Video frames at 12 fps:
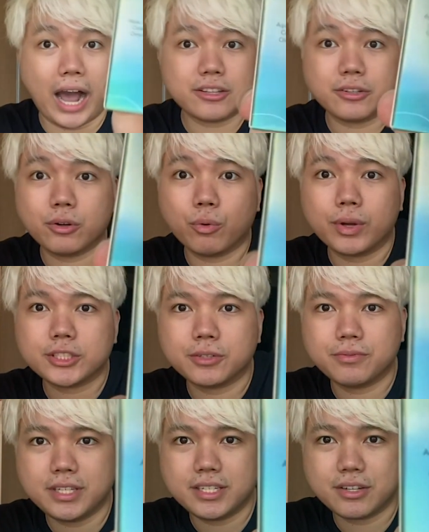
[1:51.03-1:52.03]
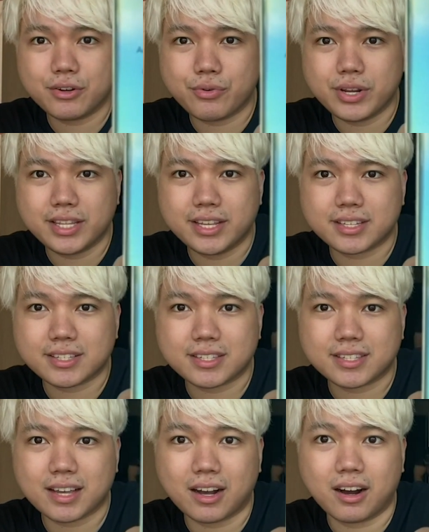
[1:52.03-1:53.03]
I don't know which of these
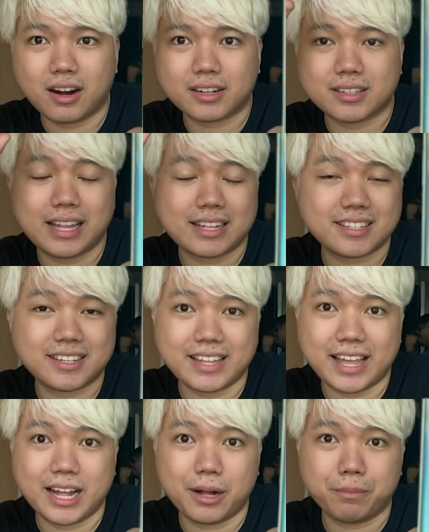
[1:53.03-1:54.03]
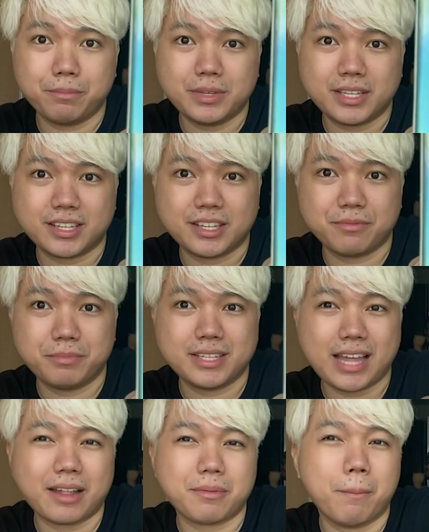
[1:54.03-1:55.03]
ingredients that's gonna help me give me
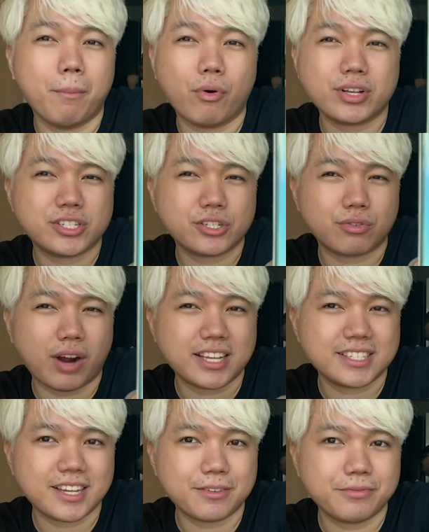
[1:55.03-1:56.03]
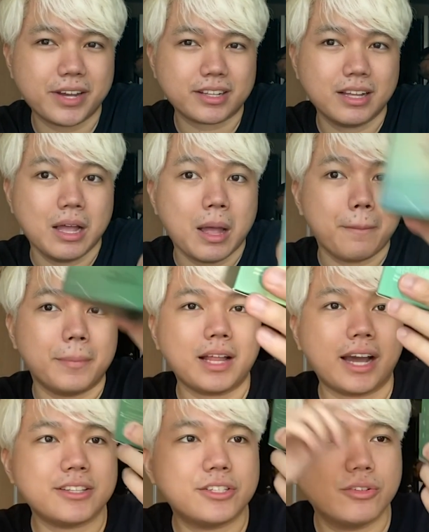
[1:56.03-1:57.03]
that moisturizing effect, but
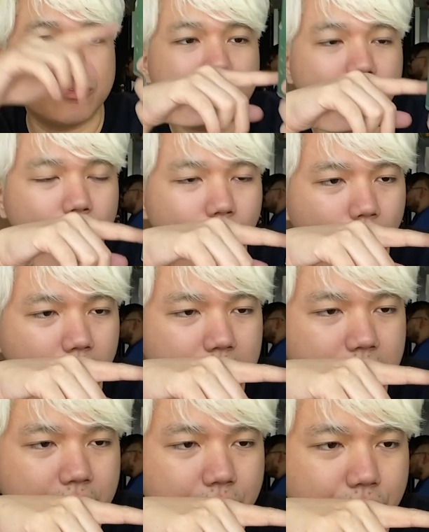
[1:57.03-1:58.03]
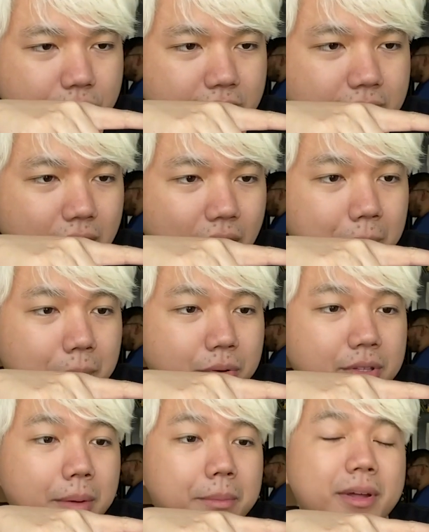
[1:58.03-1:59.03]
I do know one ingredient, the
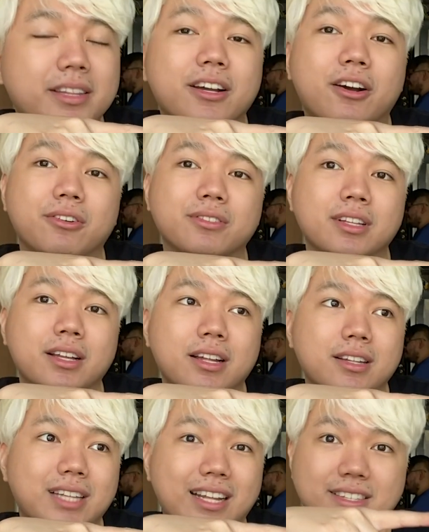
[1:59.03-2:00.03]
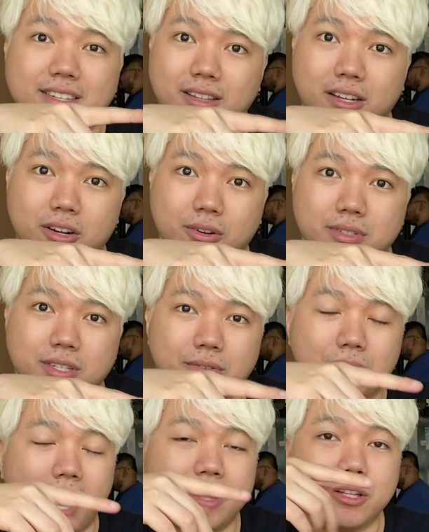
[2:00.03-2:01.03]
amodimethicone, that's silicone.
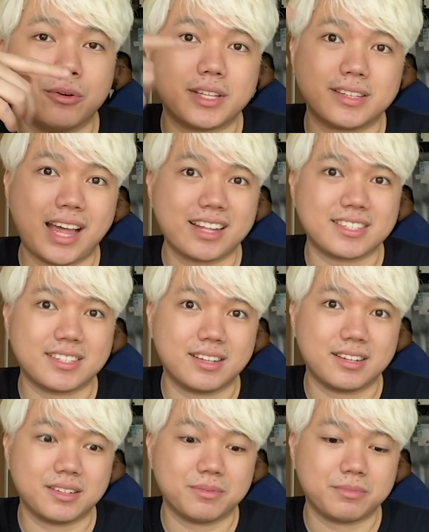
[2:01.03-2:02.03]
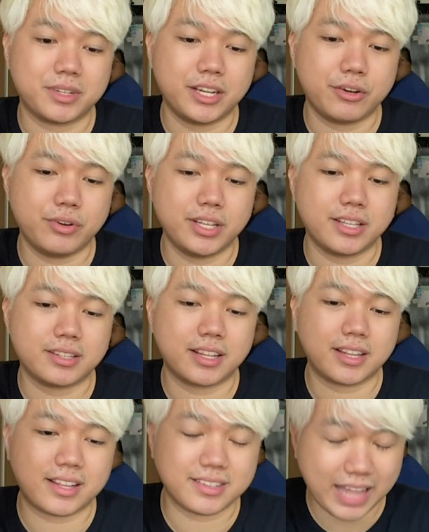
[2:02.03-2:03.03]
So I know that that's the ingredient
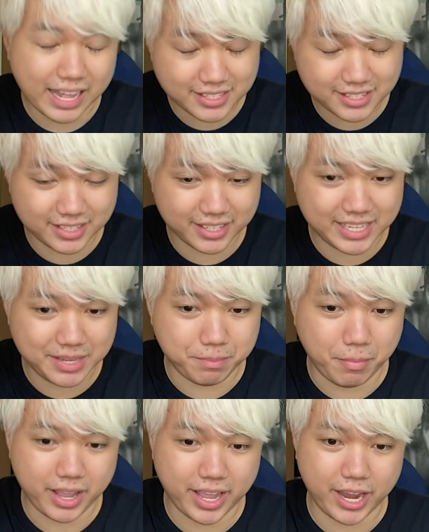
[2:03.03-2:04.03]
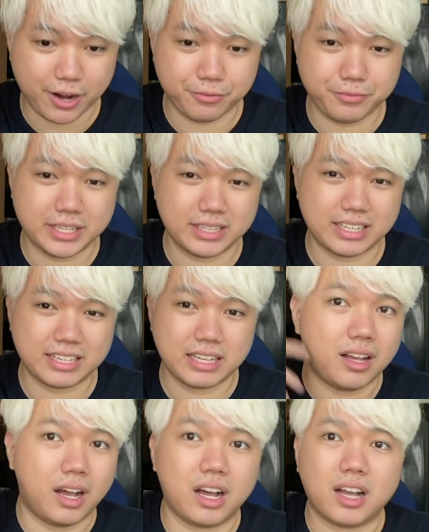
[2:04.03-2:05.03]
that's gonna keep my hair feeling
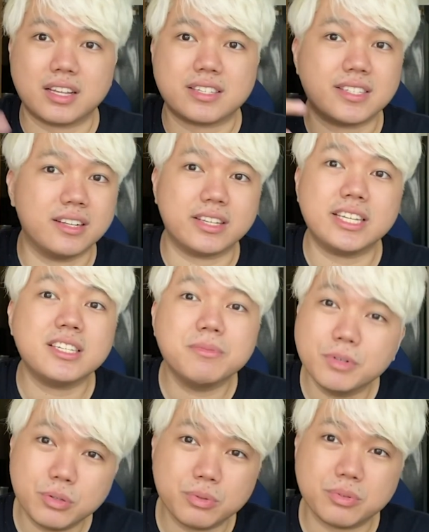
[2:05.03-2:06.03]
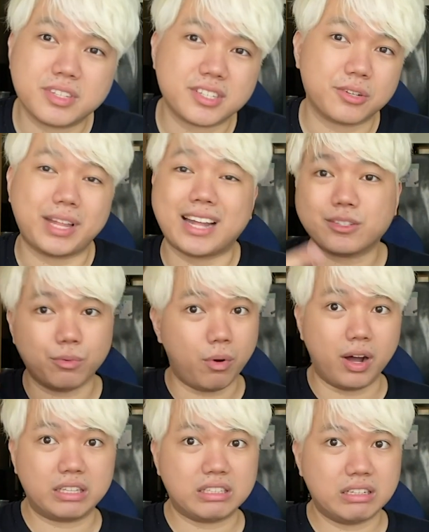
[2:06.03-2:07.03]
silky smooth. So that's
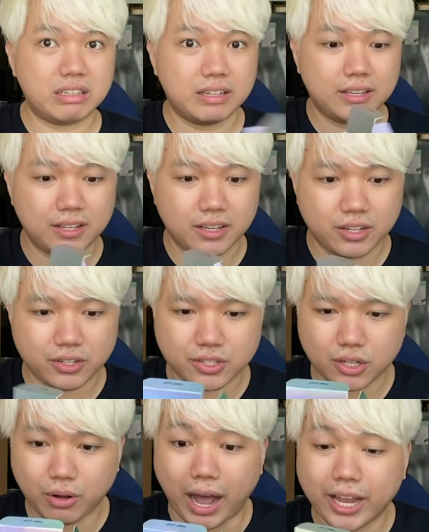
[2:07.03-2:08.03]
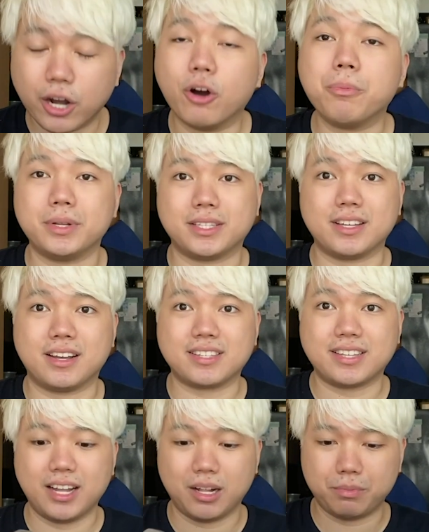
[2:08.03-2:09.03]
one. So I hope it
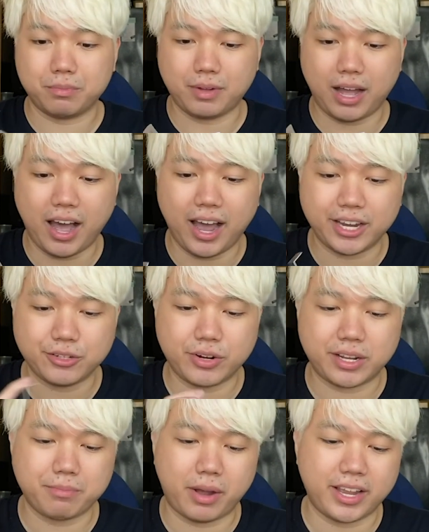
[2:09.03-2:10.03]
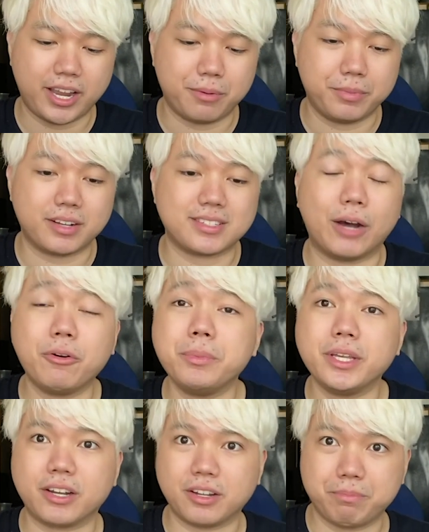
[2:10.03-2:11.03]
does help hydrate my hair, because that would
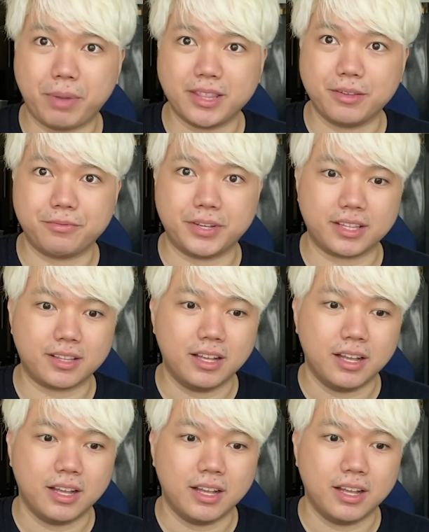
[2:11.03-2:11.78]
be a good benefit